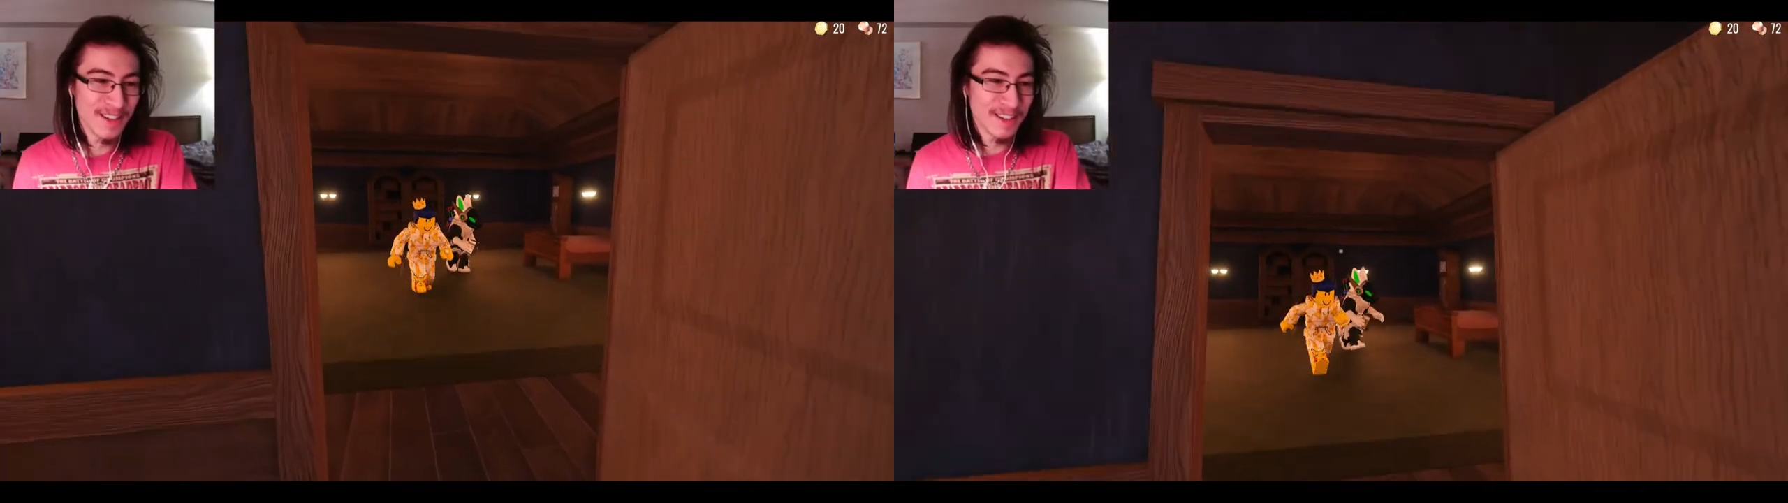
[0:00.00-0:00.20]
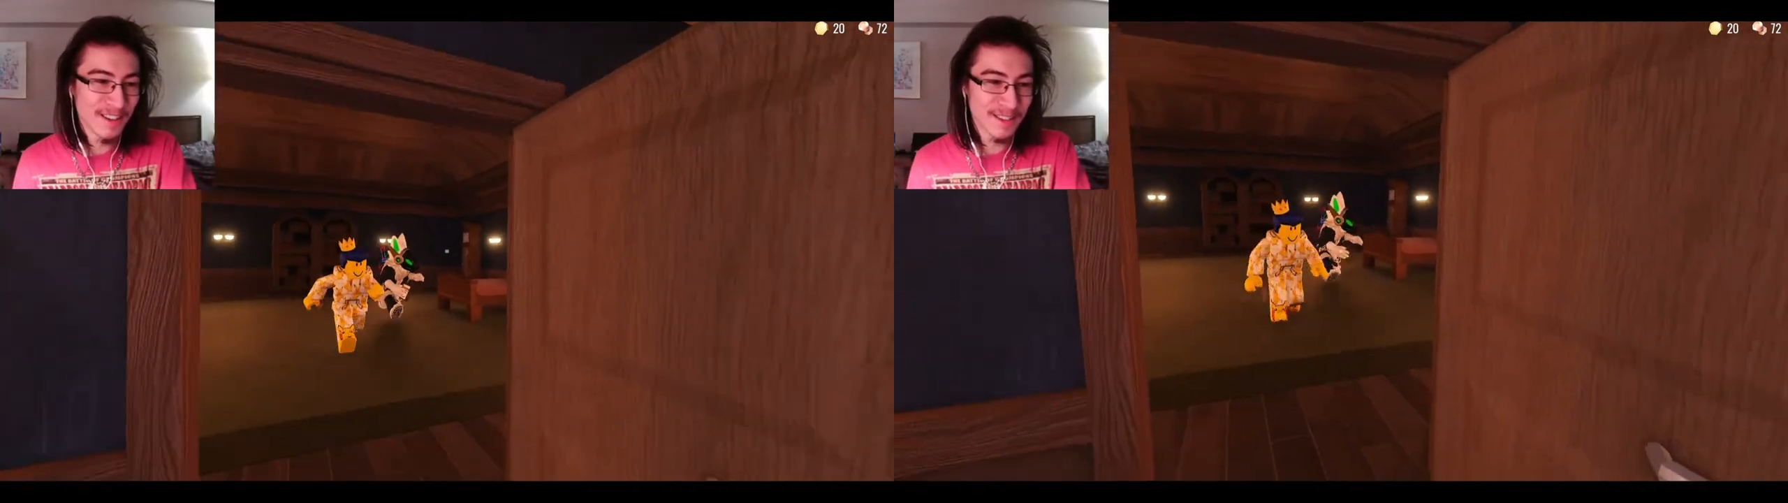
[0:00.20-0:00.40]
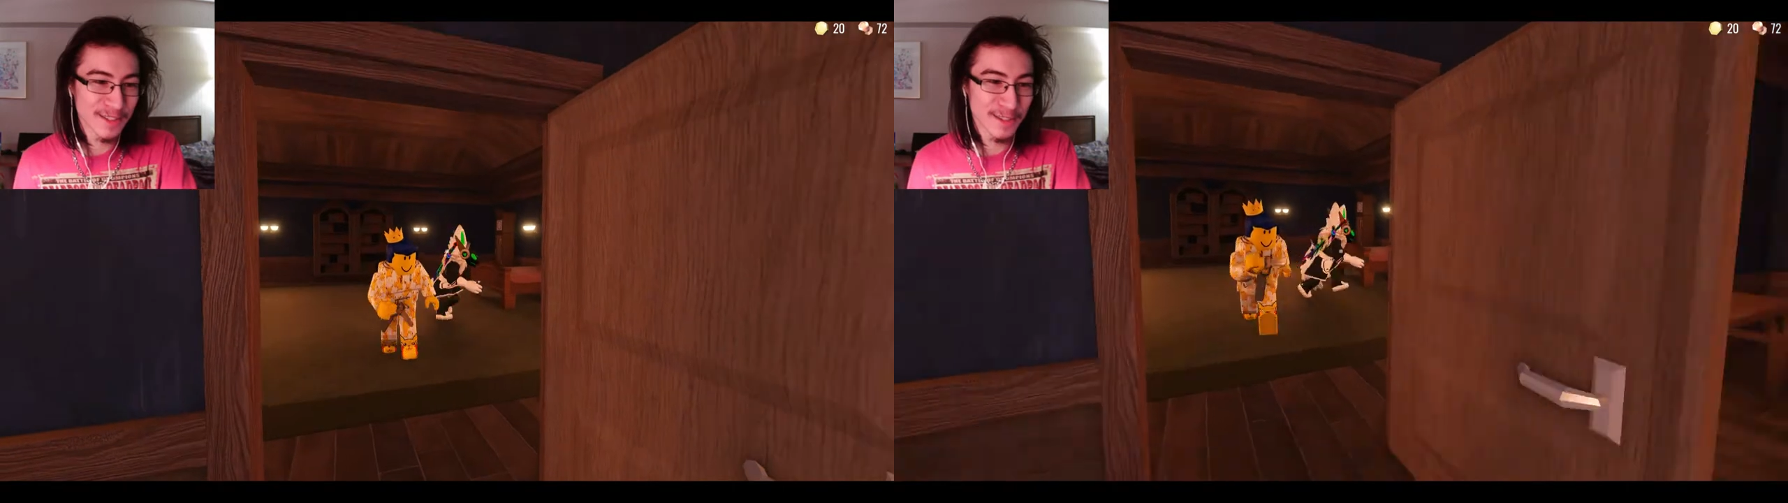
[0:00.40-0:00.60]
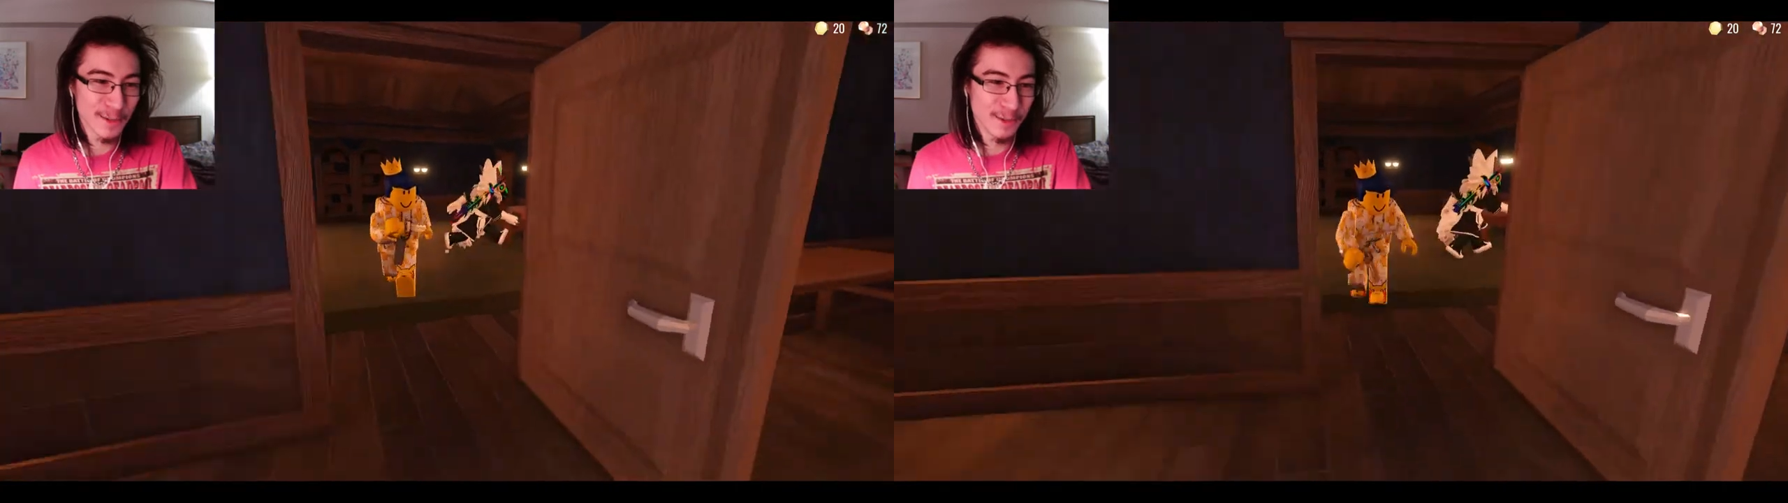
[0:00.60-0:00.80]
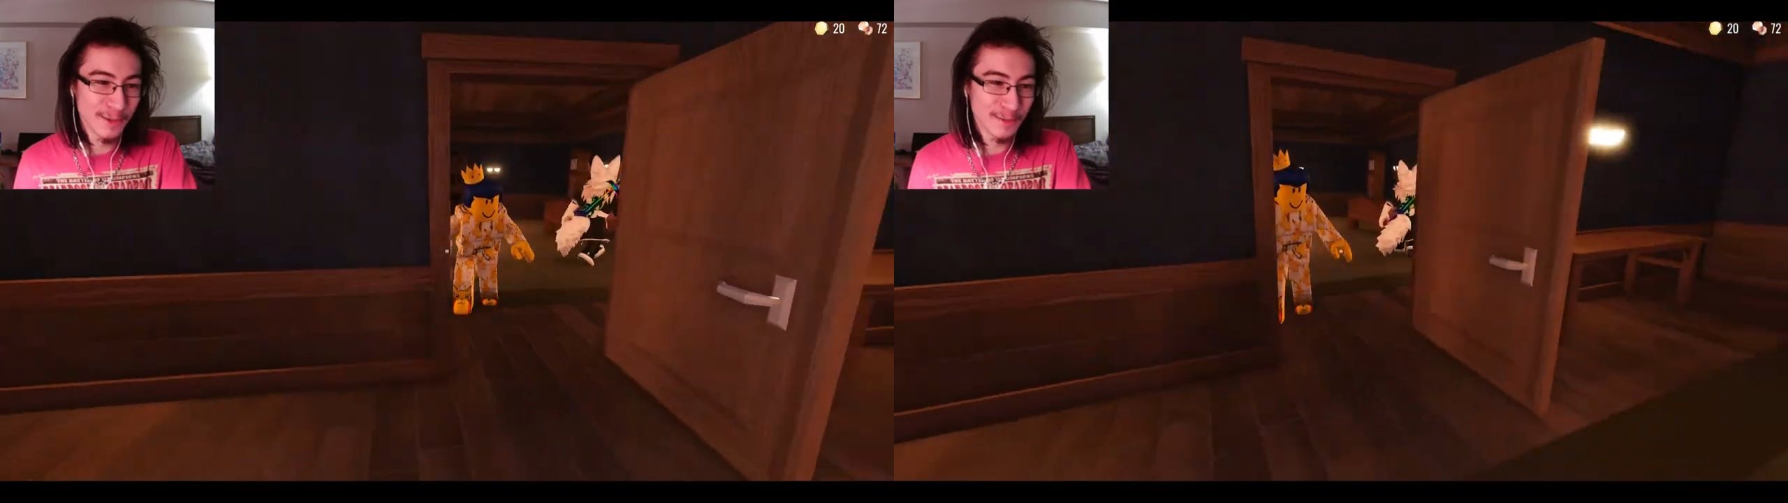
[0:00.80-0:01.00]
Not these
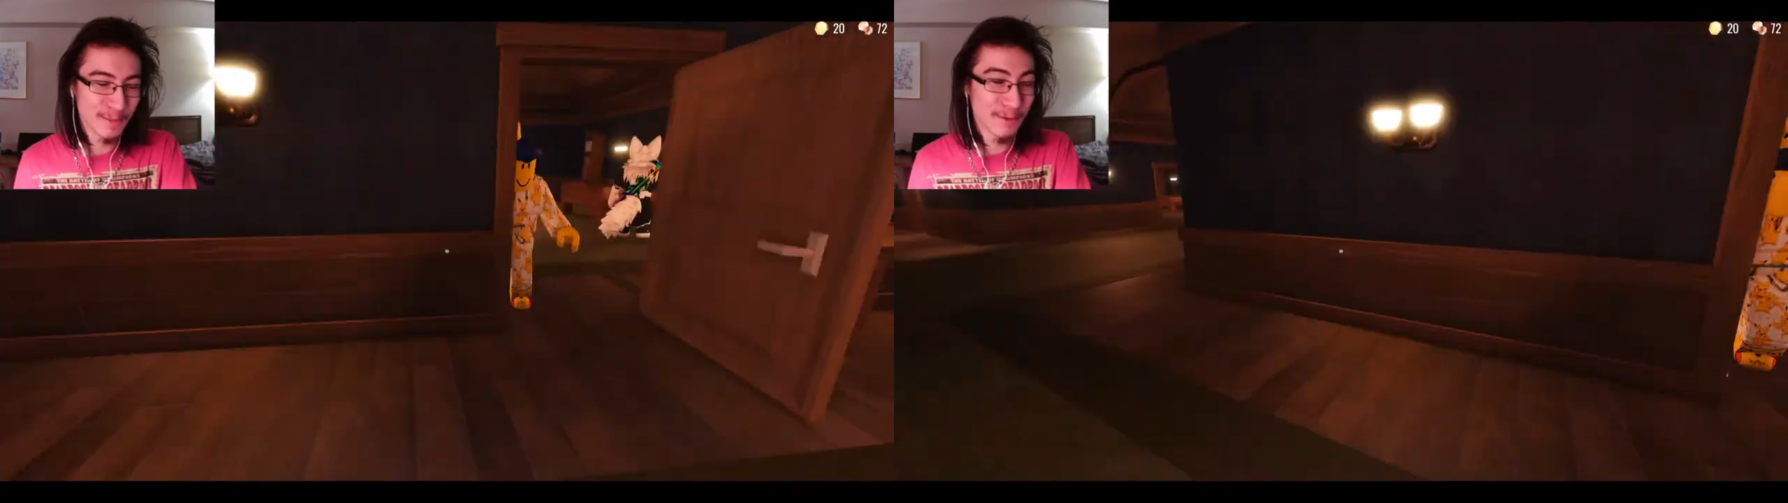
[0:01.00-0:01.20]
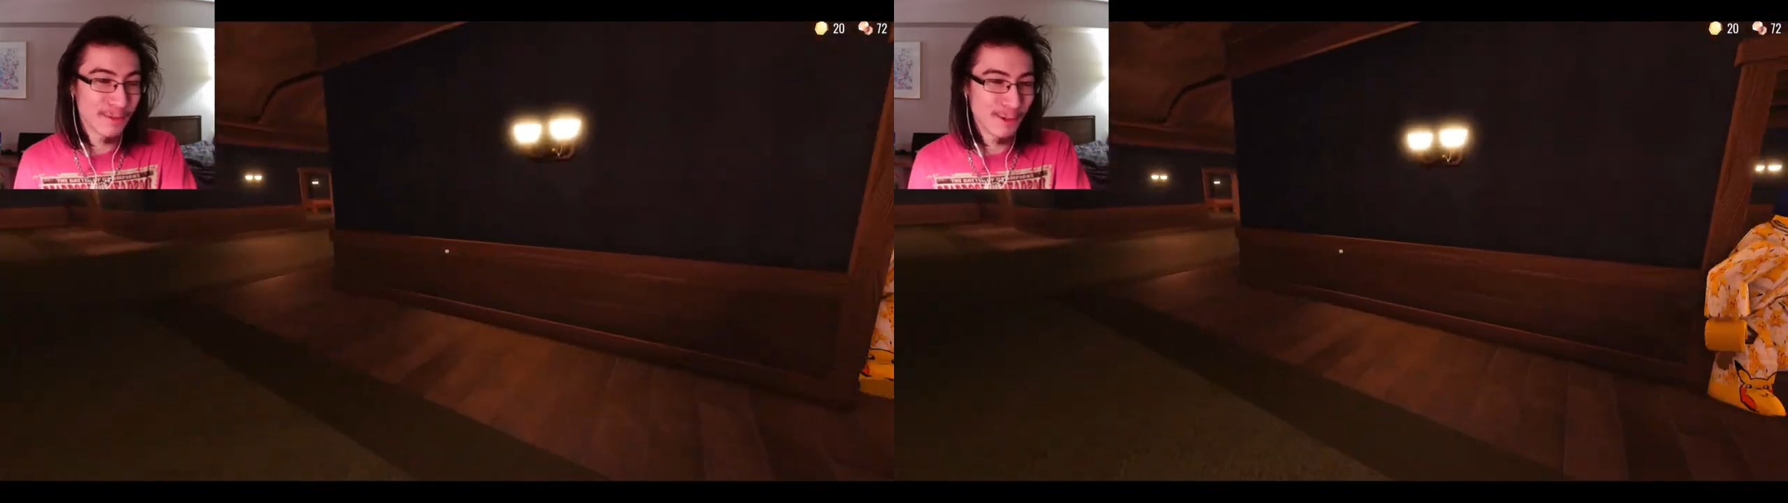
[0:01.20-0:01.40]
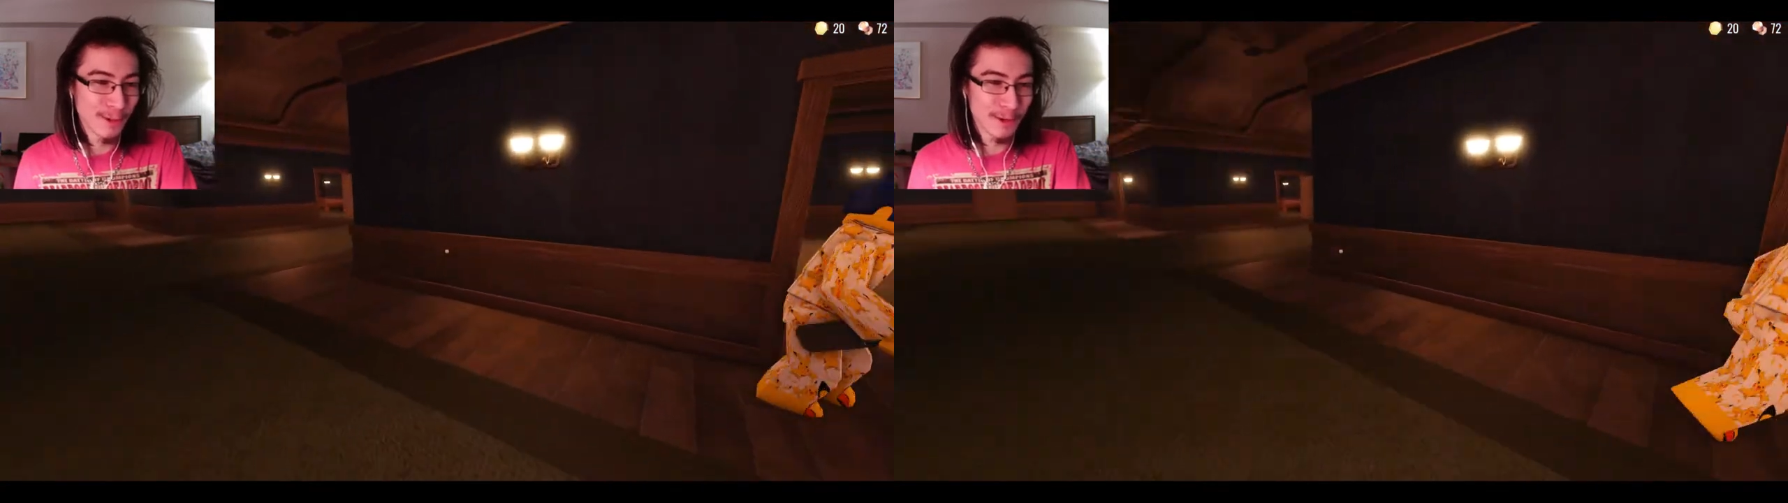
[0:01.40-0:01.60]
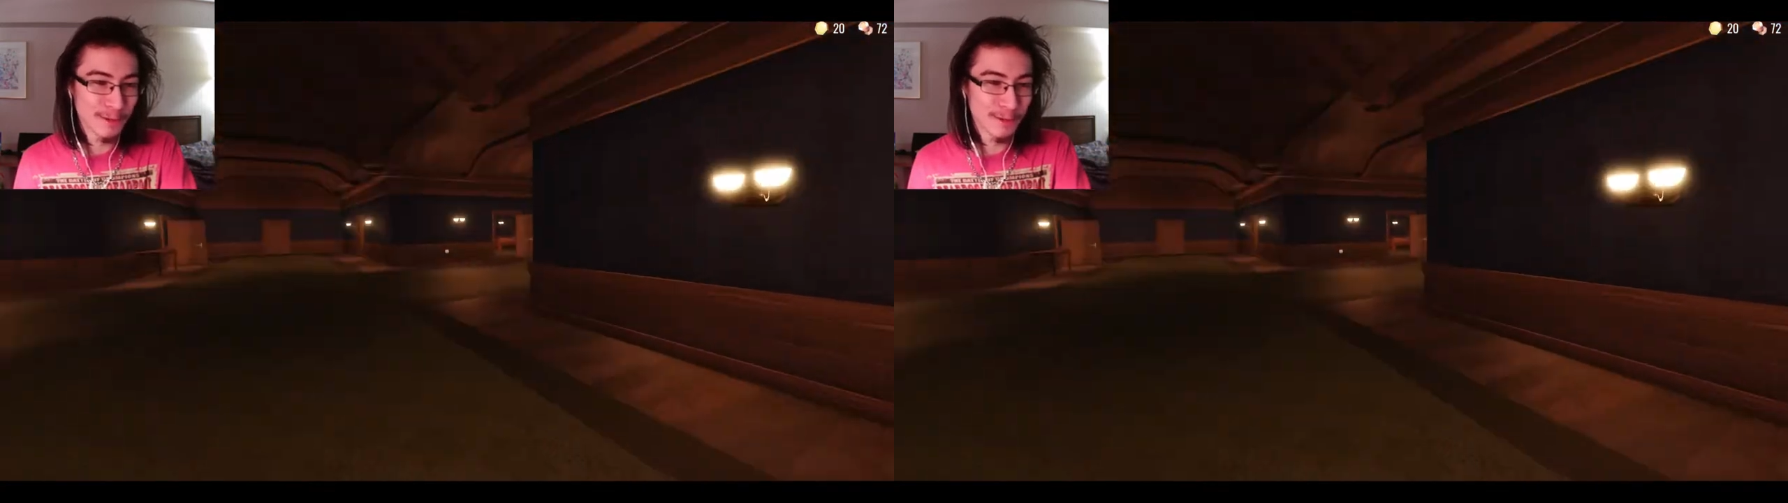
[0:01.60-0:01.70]
two. It was before.